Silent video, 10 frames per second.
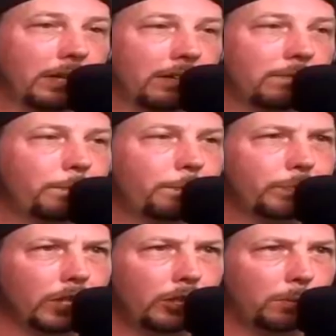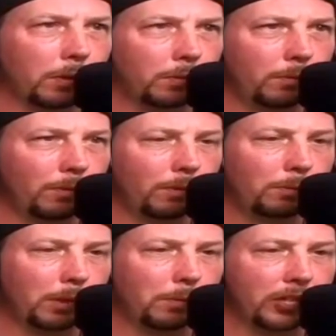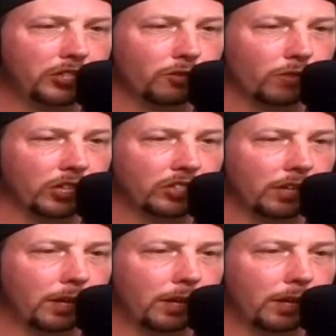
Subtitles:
in, you pretty much wrestled